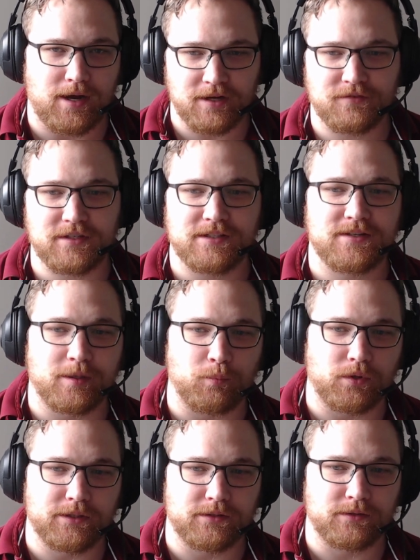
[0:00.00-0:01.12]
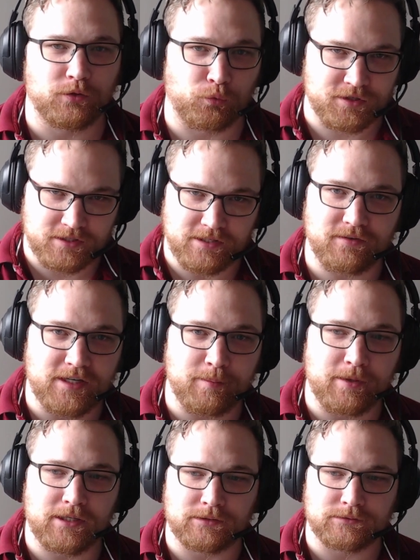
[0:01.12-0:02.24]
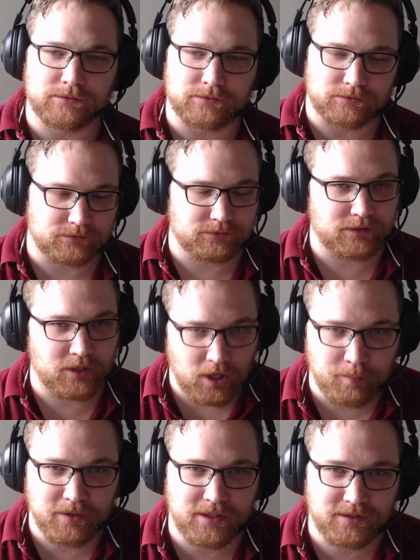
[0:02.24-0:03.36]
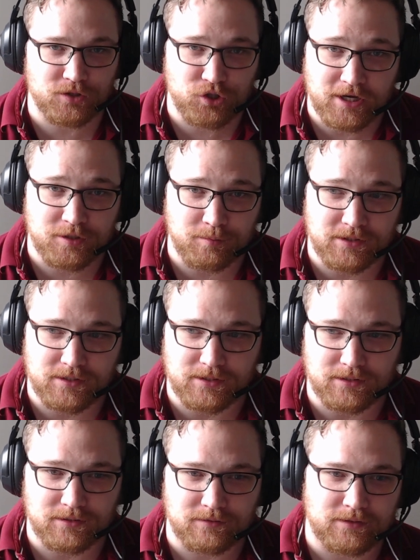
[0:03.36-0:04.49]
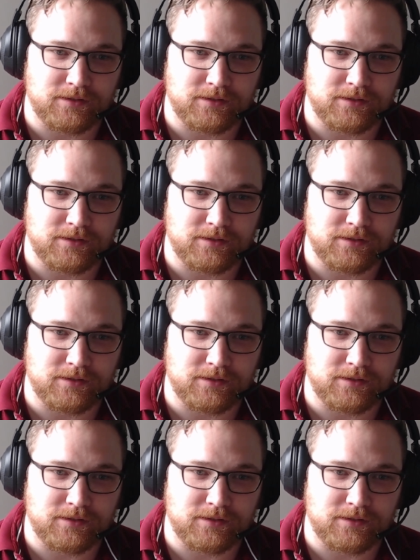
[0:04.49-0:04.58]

I've seen someone receive an email, copy it into ChatGPT,